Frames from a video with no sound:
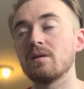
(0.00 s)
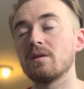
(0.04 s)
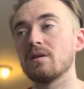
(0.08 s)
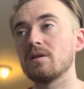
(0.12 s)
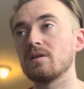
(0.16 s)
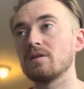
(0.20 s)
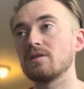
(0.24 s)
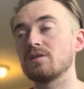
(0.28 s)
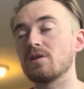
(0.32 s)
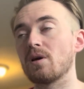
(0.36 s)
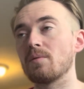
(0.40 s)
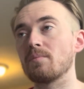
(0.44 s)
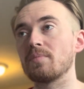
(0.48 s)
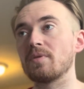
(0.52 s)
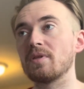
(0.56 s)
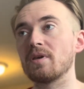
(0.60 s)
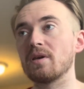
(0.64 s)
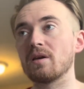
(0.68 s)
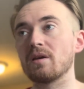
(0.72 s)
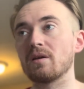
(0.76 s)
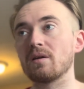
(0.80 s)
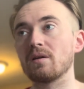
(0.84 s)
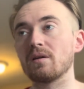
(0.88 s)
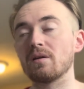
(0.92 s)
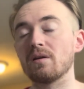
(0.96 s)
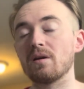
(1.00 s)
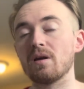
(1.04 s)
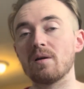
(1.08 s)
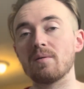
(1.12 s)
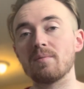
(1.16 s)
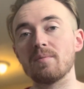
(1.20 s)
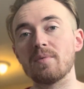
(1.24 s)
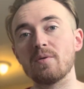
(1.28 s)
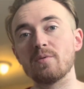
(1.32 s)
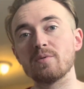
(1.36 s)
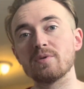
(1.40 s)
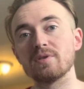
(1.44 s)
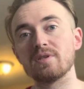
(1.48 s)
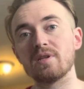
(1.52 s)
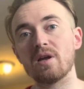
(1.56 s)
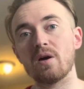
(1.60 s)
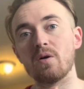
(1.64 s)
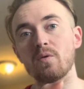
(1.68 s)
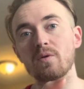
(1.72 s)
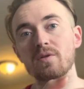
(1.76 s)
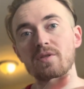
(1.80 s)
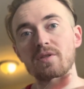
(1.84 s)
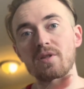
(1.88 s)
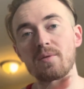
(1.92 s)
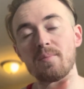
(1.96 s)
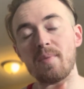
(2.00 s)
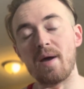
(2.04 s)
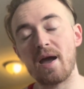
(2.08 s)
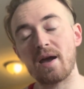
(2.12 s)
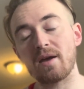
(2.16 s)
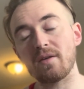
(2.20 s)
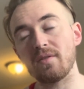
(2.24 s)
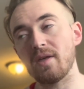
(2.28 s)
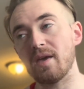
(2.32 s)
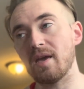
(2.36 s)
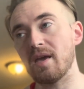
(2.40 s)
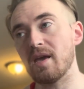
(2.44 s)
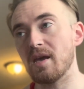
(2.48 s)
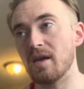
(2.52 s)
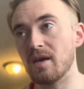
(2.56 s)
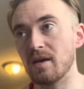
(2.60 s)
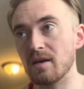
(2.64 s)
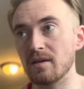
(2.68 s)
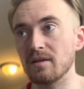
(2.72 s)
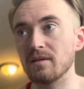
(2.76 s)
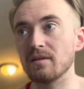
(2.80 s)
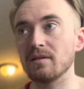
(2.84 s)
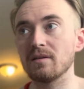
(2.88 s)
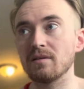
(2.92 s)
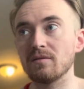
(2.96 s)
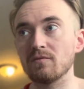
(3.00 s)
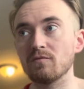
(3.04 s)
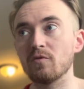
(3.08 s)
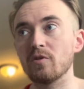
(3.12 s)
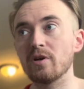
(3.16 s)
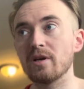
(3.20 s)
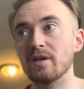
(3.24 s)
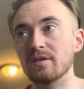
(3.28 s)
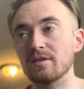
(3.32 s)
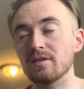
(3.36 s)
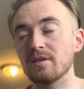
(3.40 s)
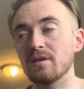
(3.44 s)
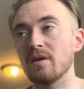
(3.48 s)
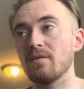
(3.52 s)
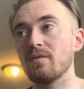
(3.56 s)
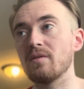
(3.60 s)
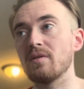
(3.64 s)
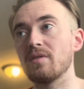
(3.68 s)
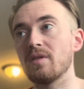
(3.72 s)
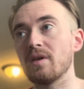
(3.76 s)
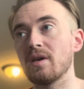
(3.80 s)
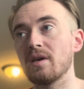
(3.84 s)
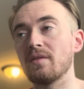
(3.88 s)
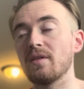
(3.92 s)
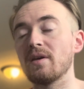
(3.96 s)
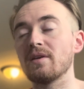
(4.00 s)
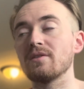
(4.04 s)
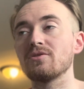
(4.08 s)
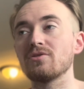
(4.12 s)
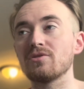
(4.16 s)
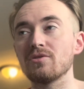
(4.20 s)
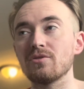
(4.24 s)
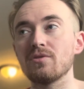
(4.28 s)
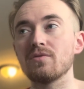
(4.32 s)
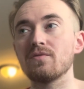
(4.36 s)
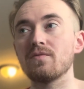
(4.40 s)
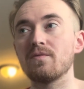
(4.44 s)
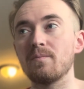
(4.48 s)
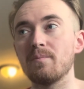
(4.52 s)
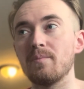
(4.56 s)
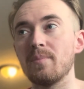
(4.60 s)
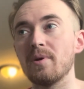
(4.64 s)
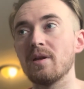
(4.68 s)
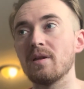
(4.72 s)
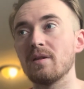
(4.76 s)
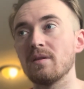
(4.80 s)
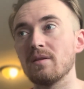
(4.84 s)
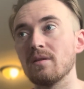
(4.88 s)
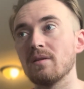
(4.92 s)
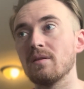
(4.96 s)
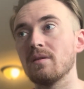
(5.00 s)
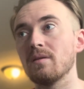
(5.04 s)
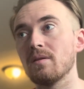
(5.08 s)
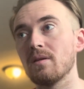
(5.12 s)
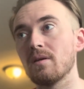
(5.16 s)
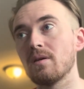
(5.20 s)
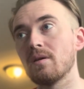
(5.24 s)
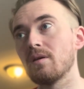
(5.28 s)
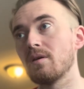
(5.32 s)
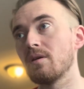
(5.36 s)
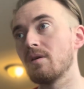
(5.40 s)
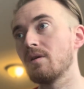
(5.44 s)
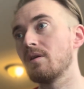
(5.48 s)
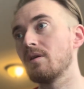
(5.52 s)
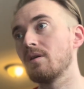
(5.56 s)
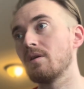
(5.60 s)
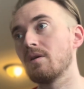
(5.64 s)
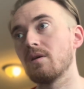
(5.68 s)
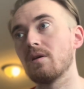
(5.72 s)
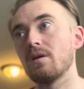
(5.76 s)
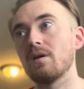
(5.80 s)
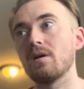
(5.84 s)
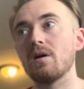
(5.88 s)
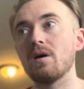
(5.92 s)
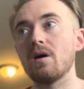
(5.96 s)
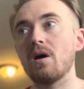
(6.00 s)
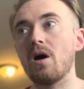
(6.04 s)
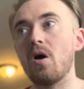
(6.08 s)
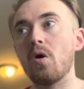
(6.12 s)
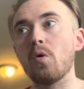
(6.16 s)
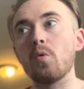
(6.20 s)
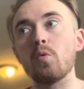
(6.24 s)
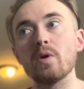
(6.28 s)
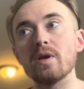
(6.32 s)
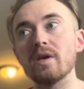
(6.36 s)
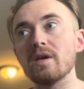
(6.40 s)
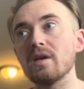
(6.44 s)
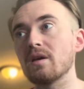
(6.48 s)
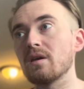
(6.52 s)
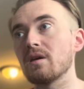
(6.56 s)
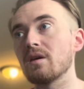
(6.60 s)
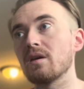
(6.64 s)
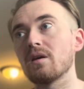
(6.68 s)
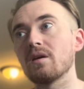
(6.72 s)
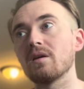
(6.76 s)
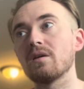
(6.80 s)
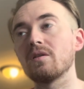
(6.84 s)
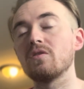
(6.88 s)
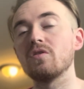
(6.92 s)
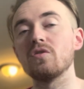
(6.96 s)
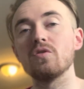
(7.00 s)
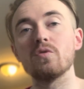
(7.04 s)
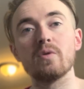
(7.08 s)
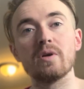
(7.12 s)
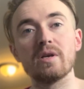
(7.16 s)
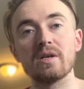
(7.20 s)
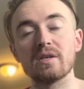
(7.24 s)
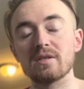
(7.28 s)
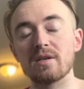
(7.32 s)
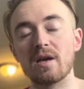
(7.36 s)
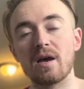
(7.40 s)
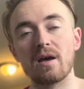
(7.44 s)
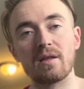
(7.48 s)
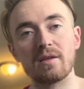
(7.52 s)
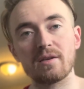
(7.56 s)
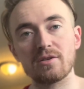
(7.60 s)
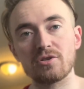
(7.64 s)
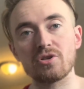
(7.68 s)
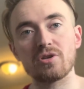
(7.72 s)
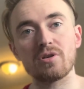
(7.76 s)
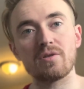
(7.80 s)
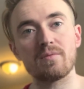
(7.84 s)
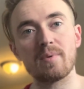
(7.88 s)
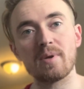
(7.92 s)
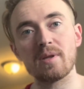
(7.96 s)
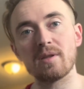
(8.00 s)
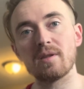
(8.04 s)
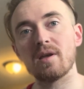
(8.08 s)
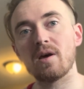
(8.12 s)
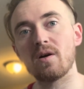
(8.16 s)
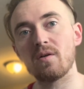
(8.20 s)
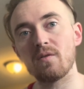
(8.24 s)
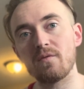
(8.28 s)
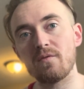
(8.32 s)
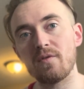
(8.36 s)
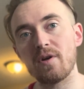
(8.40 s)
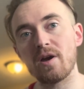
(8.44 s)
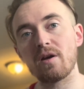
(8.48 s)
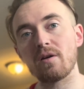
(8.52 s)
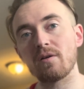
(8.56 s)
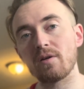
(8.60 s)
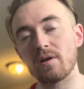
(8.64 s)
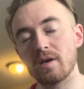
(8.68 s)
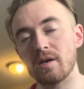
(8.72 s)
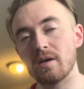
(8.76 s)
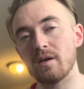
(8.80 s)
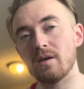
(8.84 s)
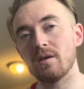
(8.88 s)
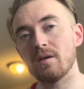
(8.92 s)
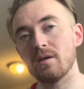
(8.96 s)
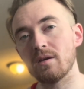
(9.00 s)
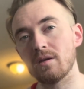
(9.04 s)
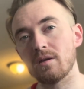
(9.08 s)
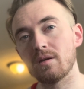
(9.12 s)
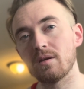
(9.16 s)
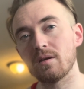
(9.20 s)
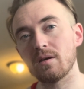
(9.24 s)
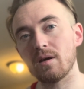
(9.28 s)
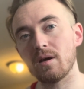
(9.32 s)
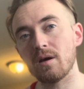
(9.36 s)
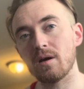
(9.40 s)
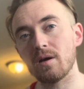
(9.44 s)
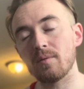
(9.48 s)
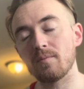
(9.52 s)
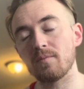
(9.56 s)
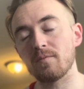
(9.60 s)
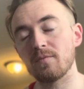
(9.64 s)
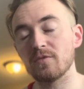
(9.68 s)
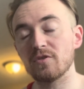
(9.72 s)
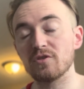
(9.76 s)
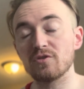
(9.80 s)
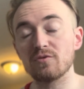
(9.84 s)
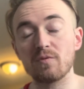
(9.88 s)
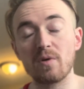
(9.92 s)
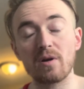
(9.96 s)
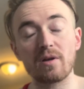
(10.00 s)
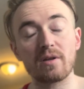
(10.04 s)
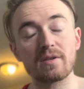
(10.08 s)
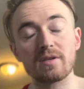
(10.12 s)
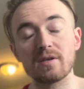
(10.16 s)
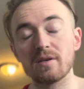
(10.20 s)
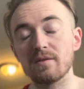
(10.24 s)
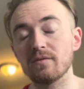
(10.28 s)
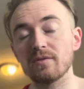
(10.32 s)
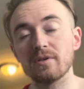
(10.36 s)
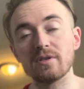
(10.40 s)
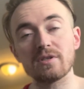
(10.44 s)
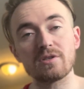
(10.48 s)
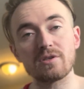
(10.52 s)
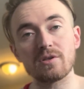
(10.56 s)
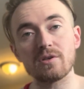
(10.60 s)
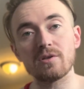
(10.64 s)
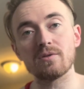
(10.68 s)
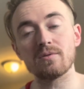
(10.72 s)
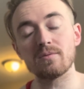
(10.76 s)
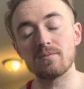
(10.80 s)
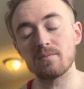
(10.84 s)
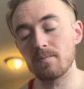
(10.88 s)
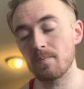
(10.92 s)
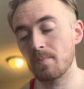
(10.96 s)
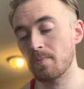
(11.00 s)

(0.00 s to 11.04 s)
something that was dealt with in the back of the hand and wrist and everything. That should have been a week, 2 weeks out. It should have been dealt very, just relatively soon.